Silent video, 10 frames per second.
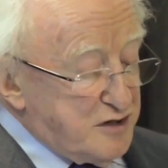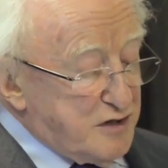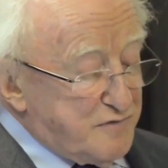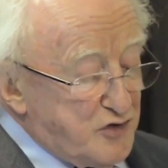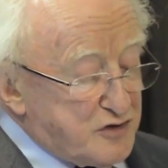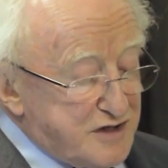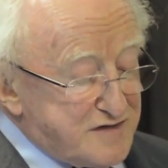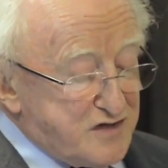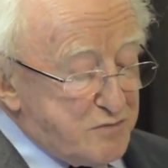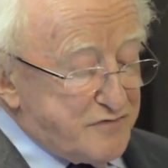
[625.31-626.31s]
if not,
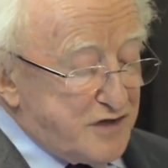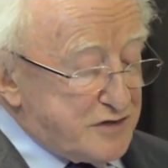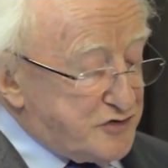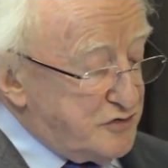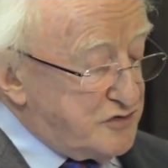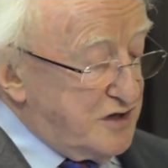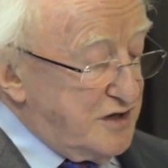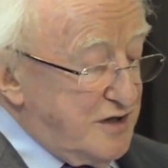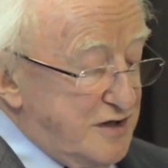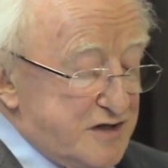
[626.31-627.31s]
as some have argued,
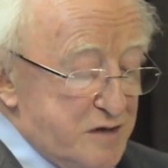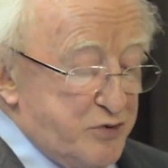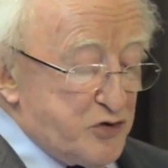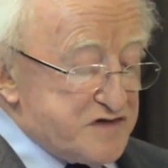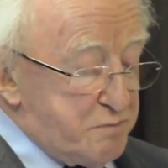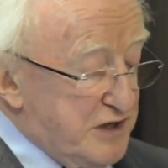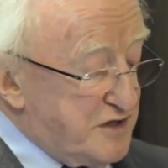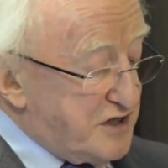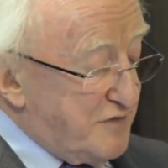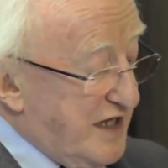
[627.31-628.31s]
the impossibility of